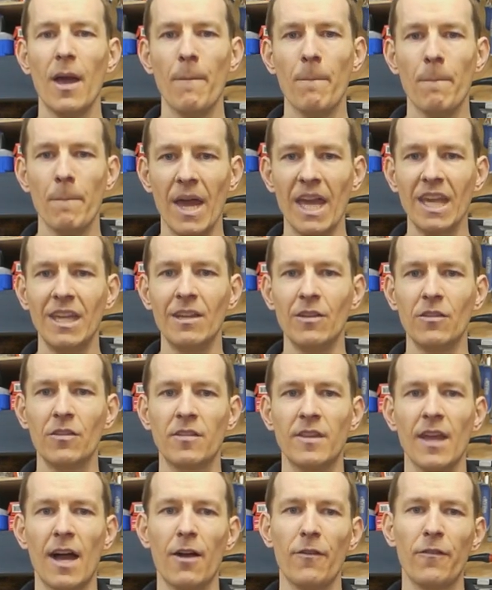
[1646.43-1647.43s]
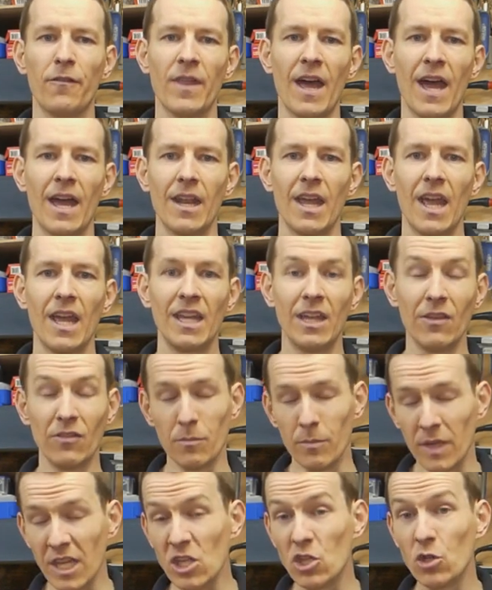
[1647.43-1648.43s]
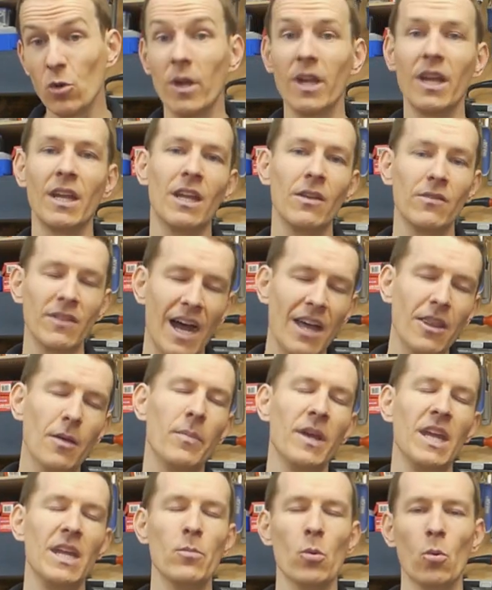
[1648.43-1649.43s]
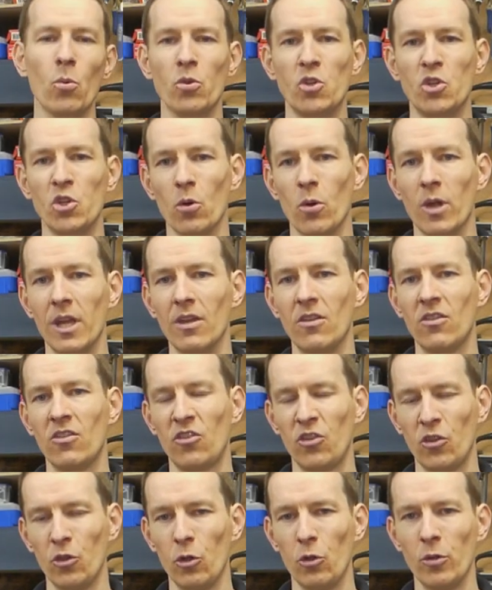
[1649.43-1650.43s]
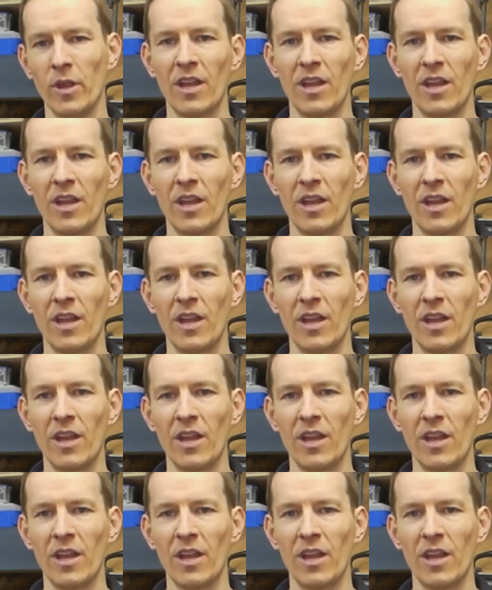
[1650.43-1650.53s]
making stuff that gives me joy and gives other people joy too.